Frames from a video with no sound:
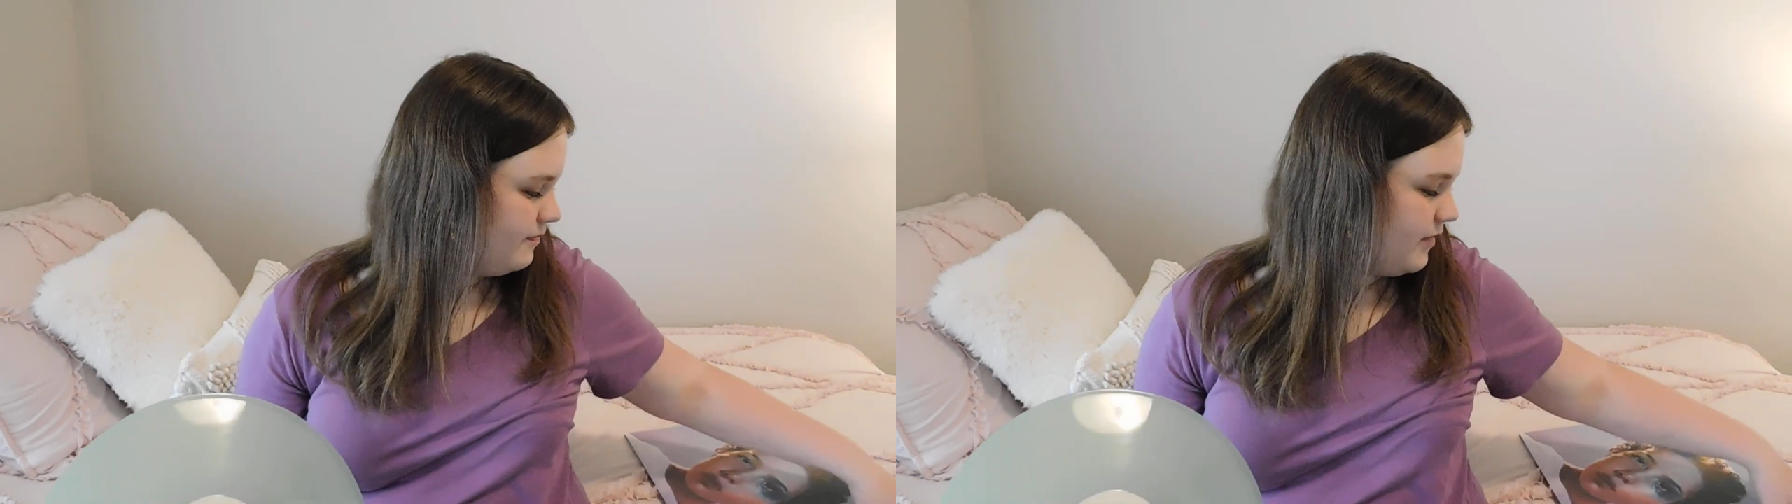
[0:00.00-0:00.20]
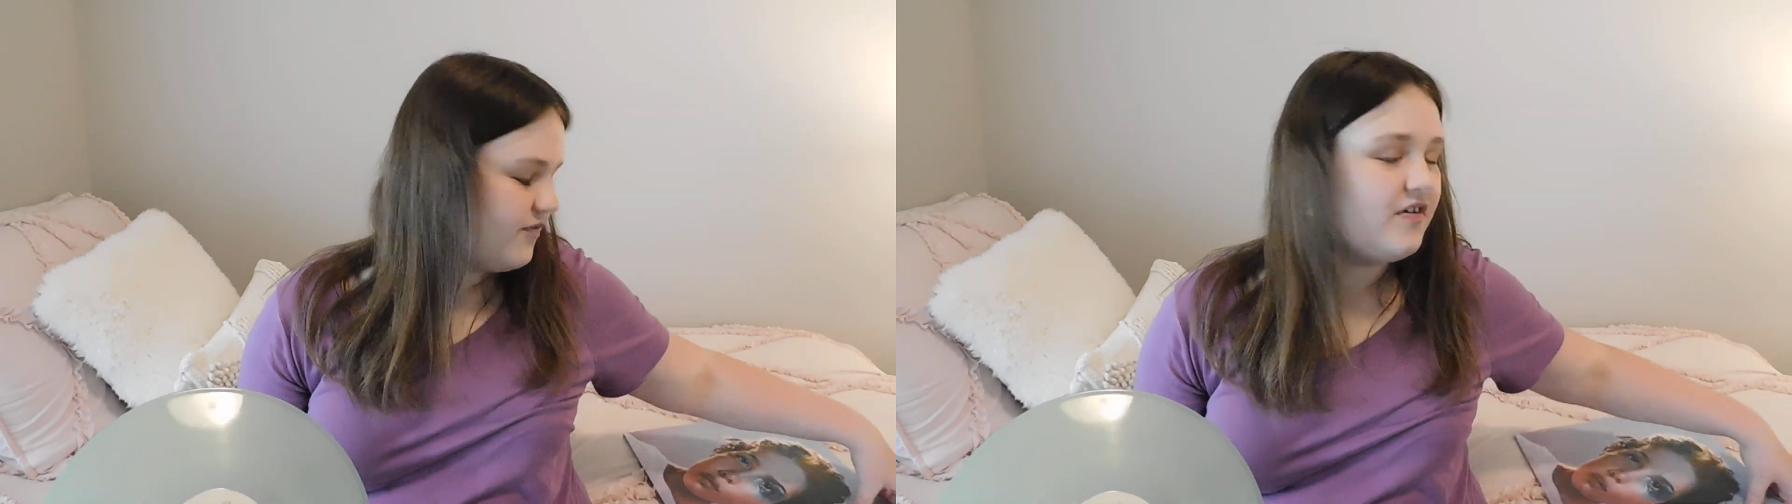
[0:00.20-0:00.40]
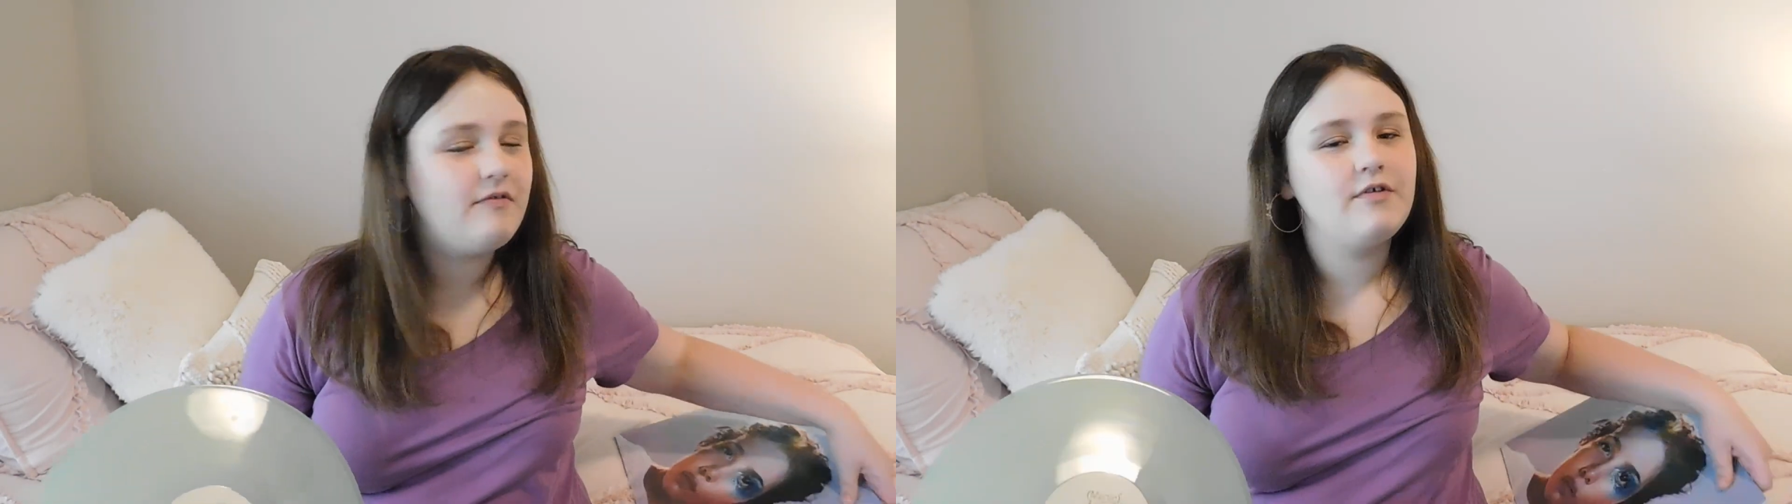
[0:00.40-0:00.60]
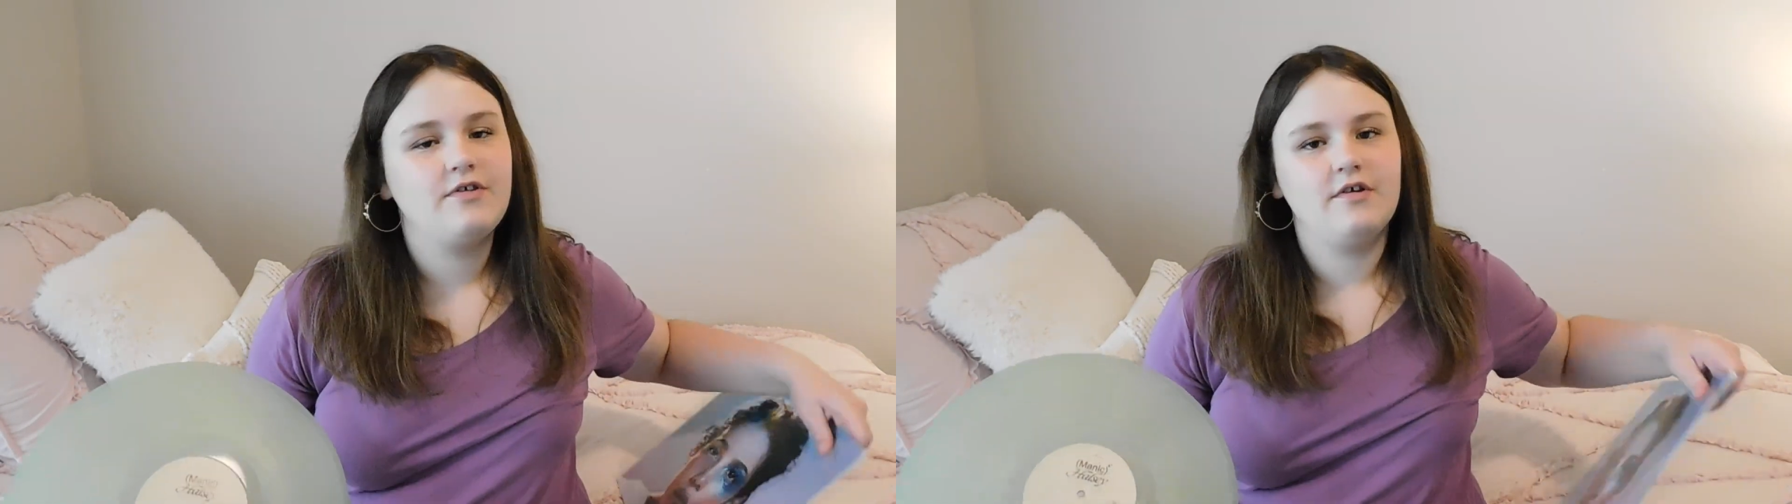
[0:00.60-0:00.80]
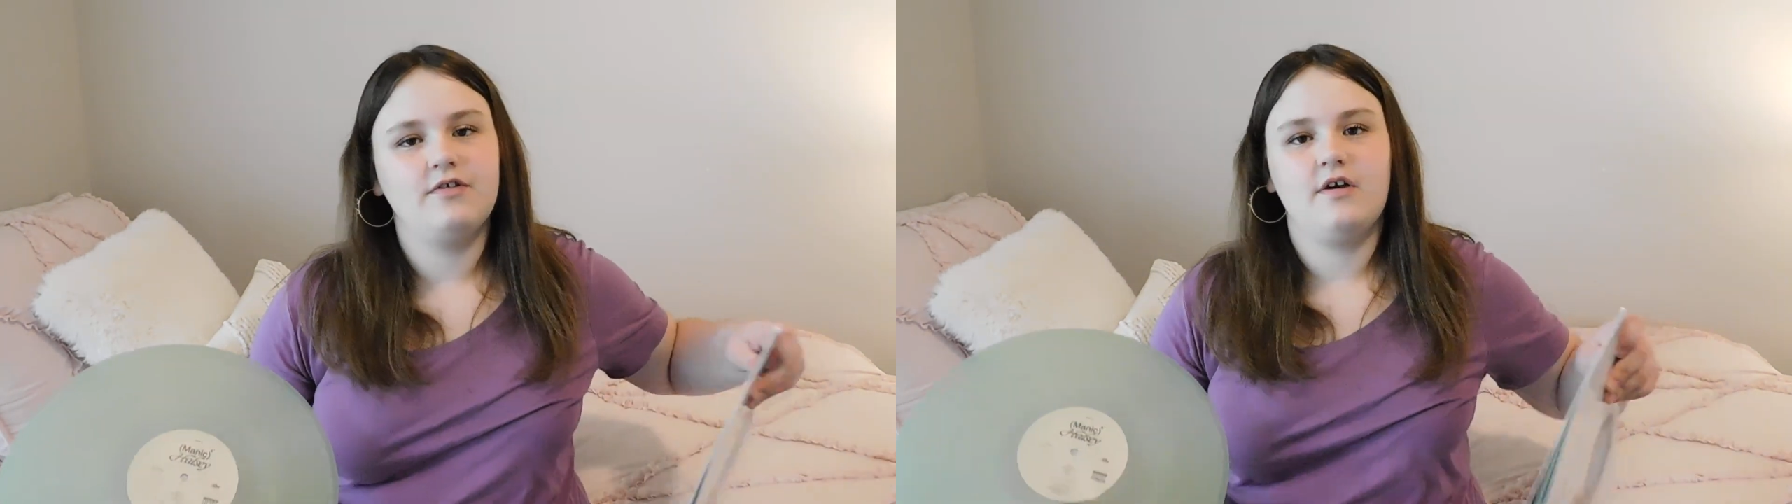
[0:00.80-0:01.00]
My favorite
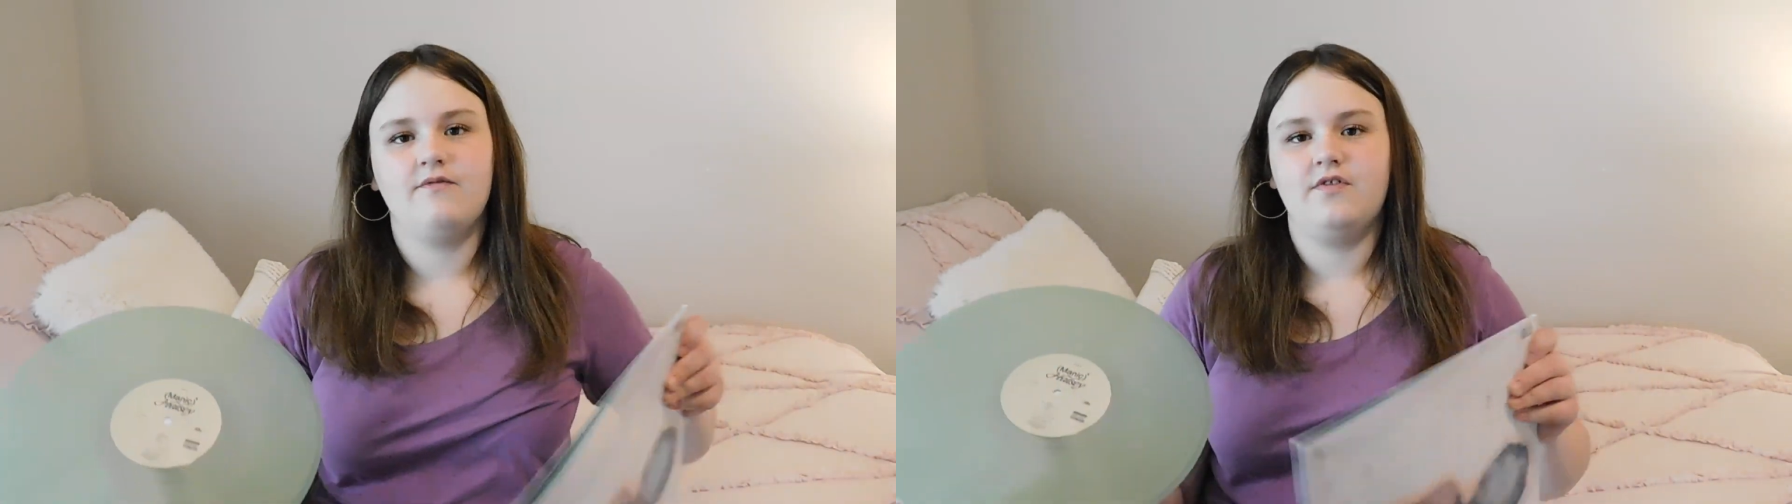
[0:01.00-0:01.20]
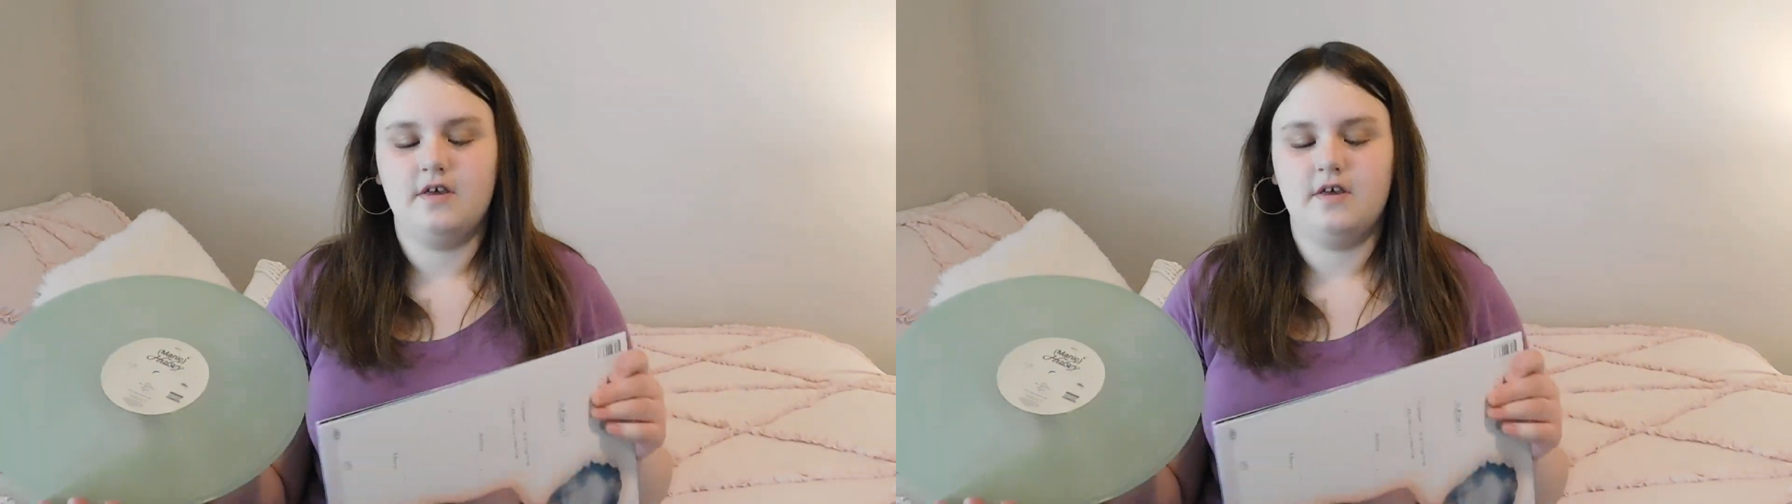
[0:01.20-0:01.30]
songs off